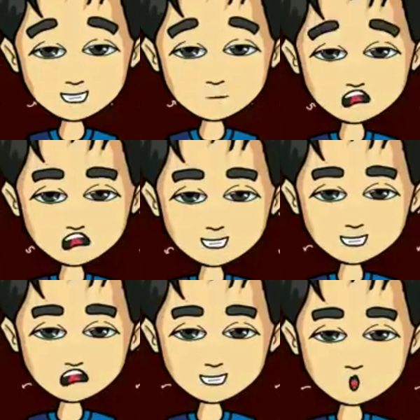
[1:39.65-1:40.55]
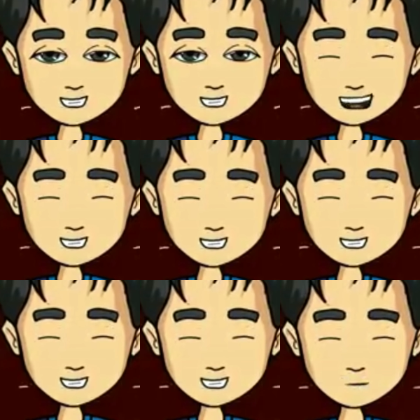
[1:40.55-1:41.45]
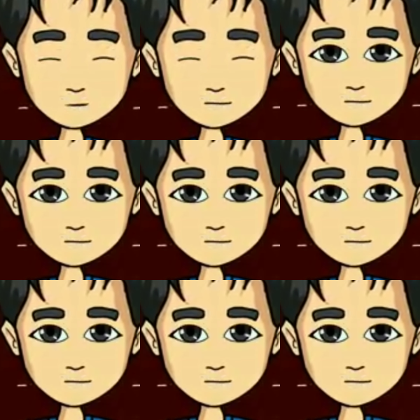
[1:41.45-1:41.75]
and told the soldiers she didn't see them.